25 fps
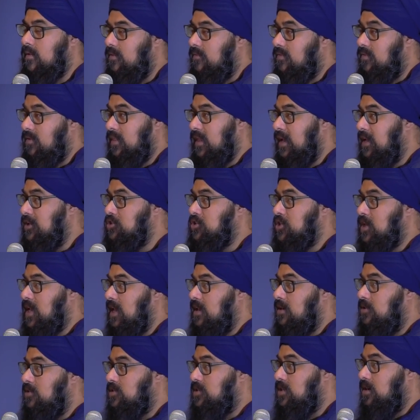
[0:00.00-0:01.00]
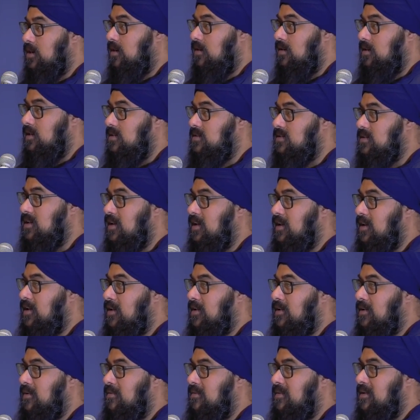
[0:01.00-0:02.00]
And for the educators here it's
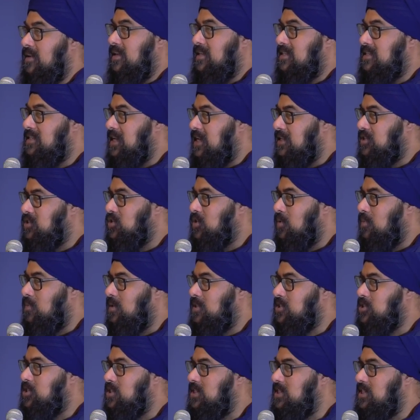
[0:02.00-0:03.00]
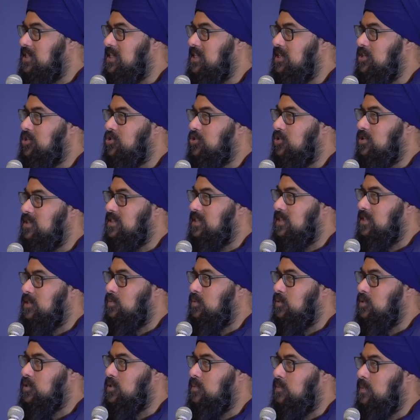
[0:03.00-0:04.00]
not so much as a teacher as it's
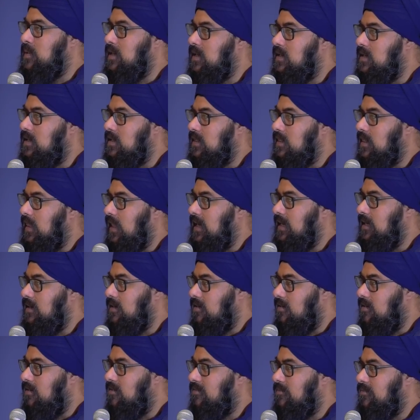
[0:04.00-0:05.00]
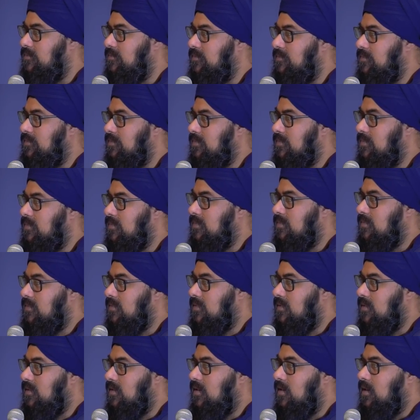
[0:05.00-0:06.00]
supposed to be an enlightener.
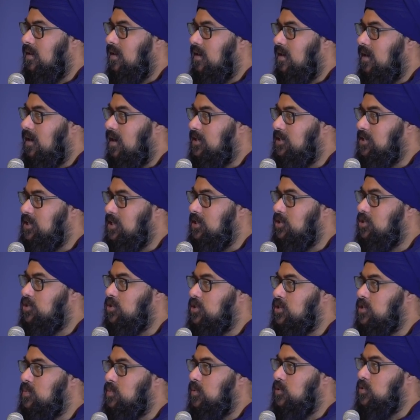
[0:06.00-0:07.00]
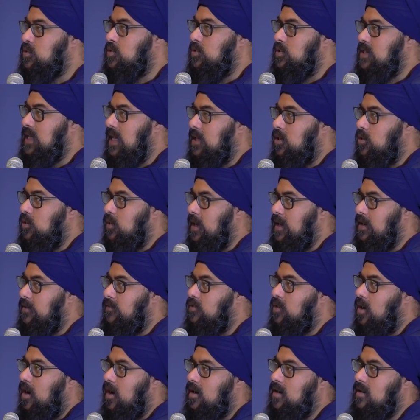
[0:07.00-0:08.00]
A teacher is supposed to take you out
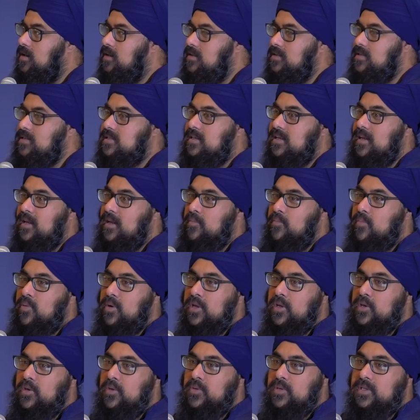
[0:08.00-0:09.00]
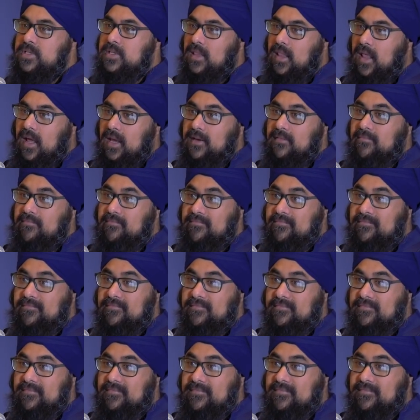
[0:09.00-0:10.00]
of darkness and bring you into light.
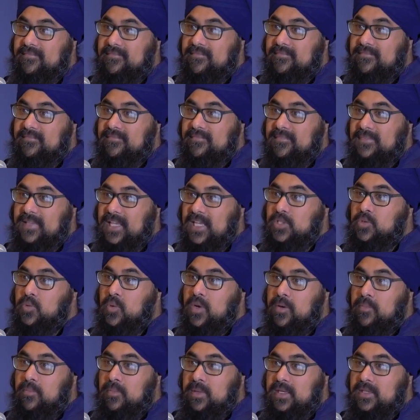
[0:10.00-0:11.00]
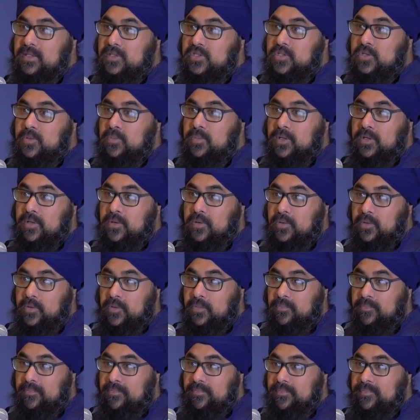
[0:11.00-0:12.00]
That's what it means to be a
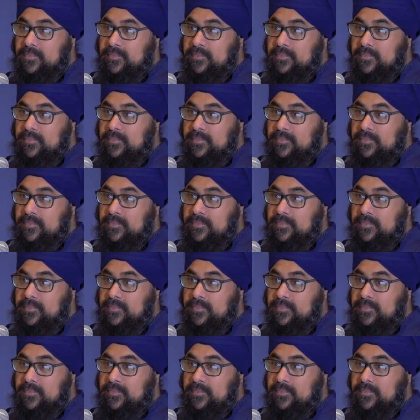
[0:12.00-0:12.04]
guru.